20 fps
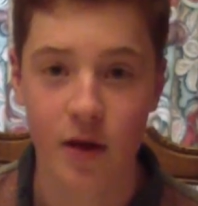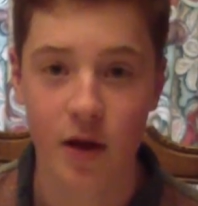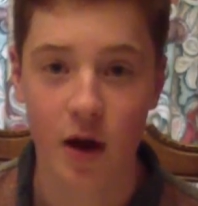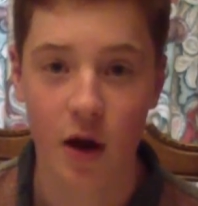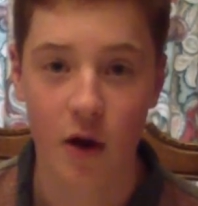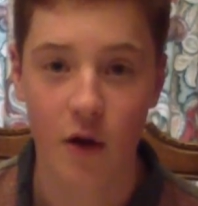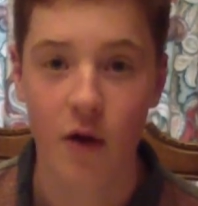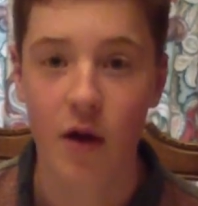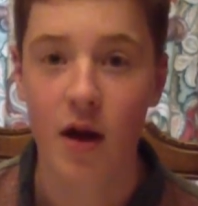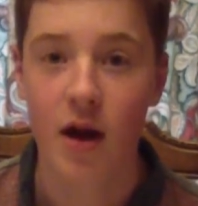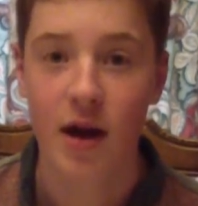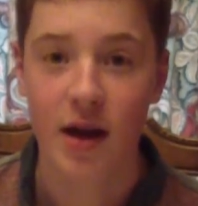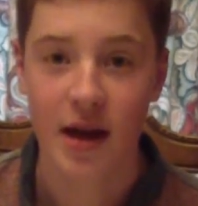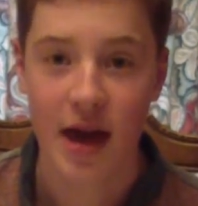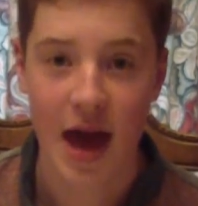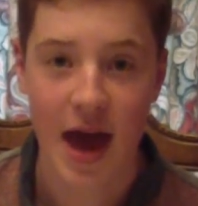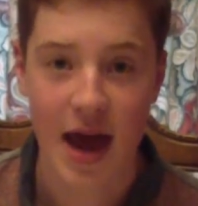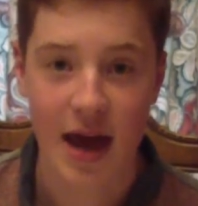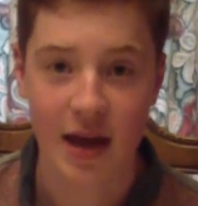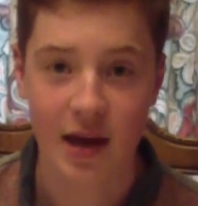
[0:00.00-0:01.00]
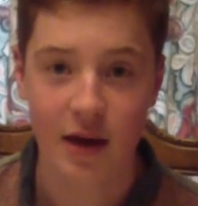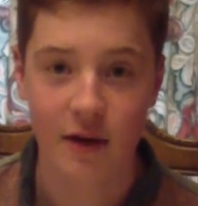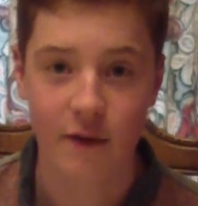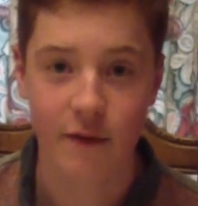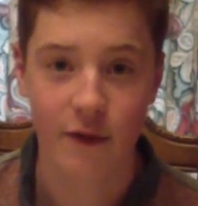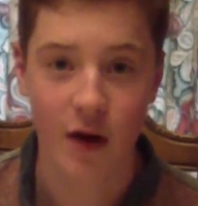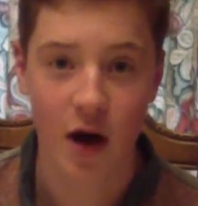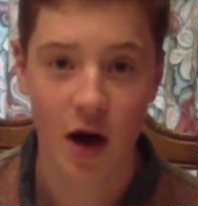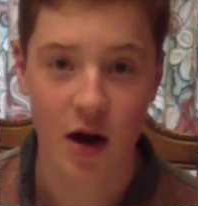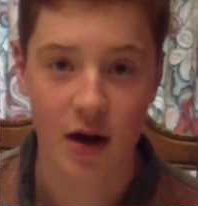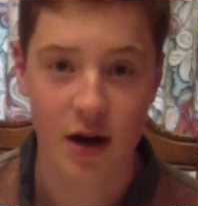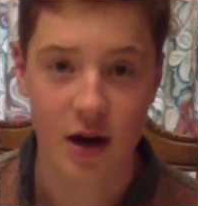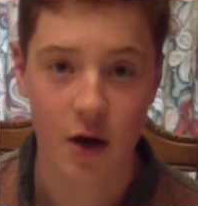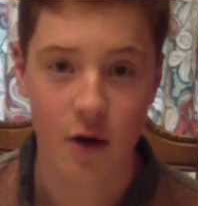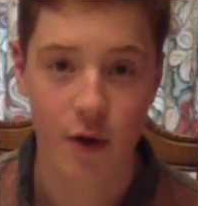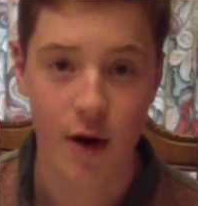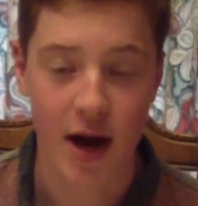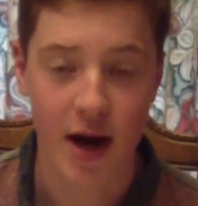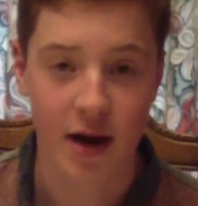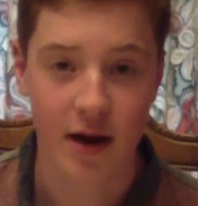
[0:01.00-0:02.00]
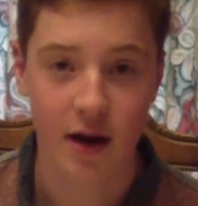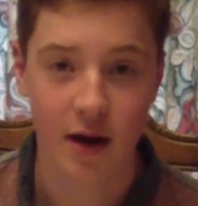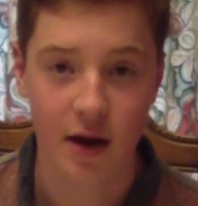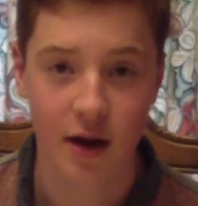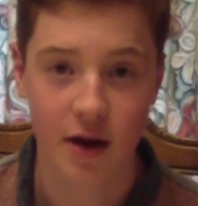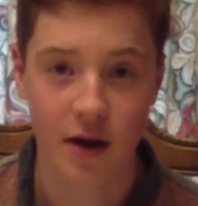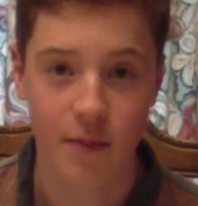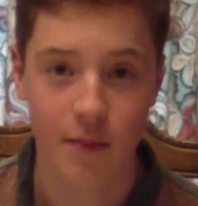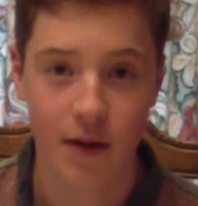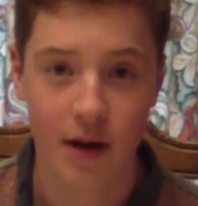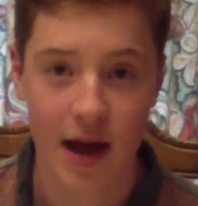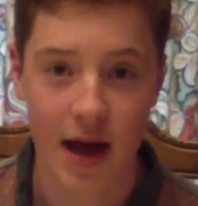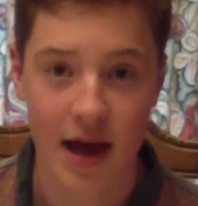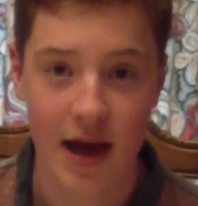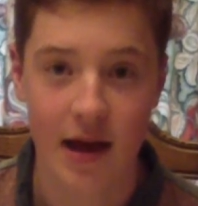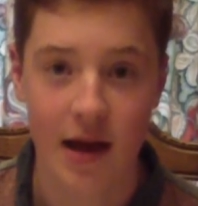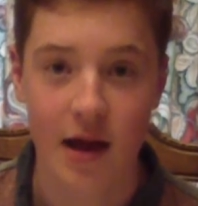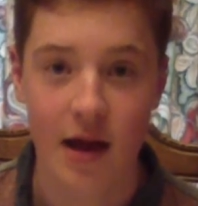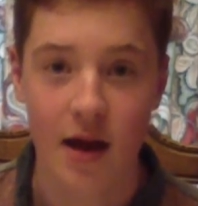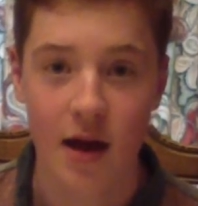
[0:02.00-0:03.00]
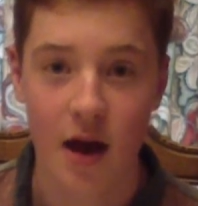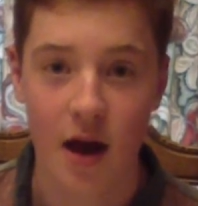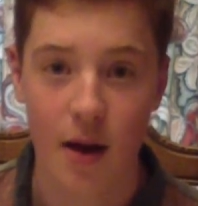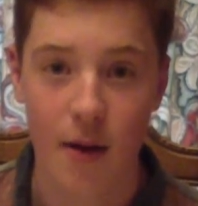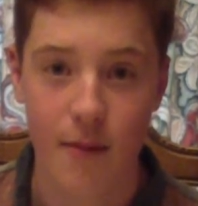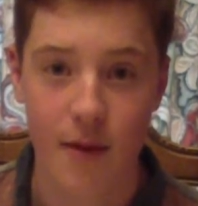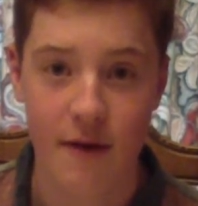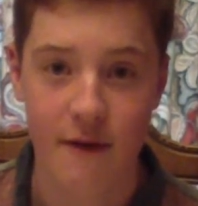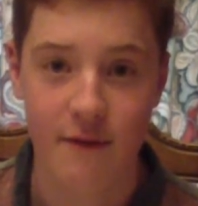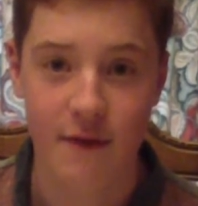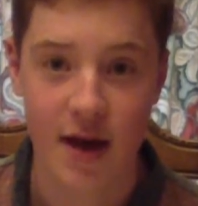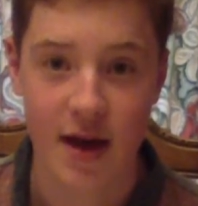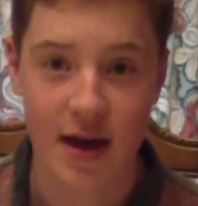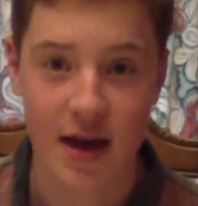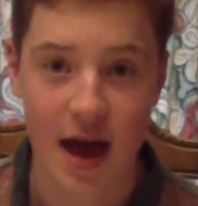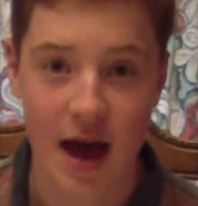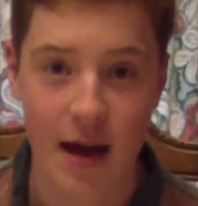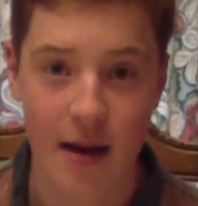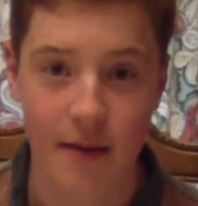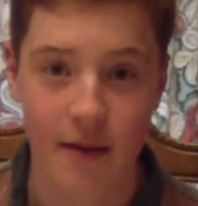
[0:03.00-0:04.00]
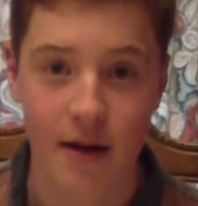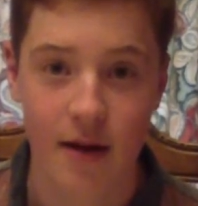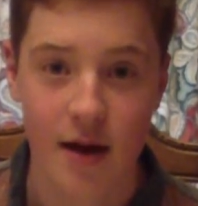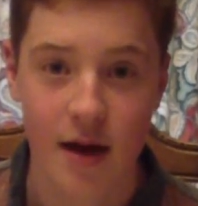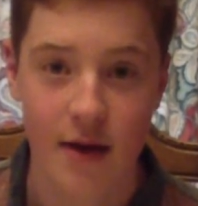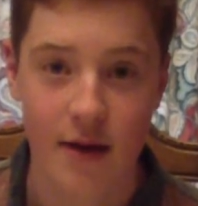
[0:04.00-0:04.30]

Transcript: You know, Kane and Vardy, I reckon, are going to play if they can.